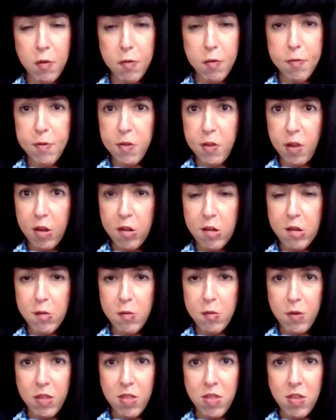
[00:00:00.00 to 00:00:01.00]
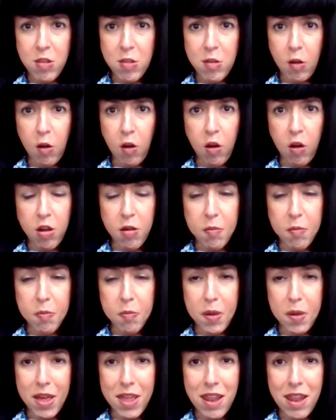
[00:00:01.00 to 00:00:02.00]
flush with the dock.
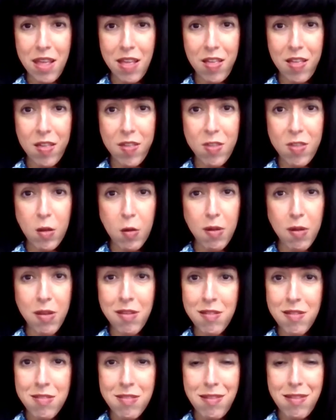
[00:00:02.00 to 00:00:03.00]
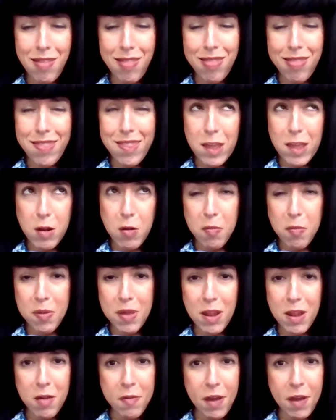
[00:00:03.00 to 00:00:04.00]
But there is a little
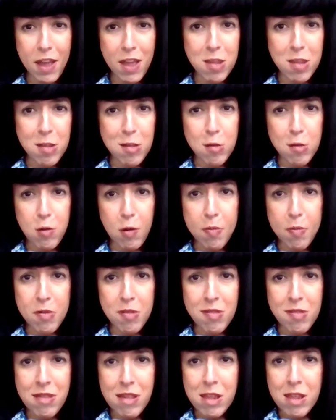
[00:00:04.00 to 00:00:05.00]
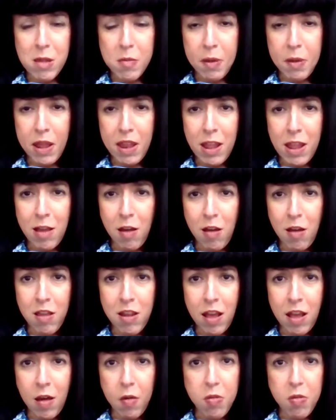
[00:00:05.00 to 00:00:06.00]
bit of height discrepancy depending on
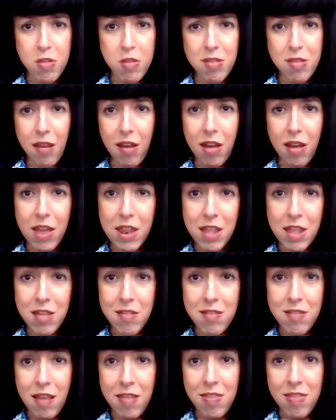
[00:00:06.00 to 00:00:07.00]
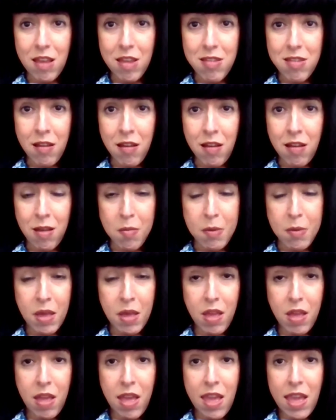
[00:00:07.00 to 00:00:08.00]
how the tide is at that time.
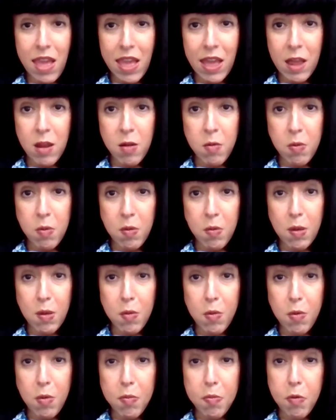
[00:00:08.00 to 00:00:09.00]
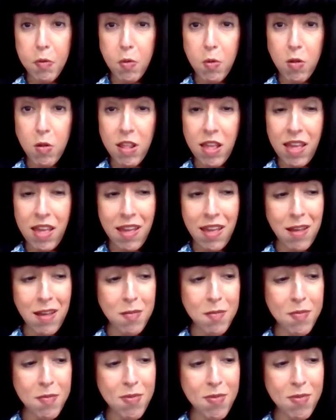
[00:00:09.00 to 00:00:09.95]
And when we were boarding,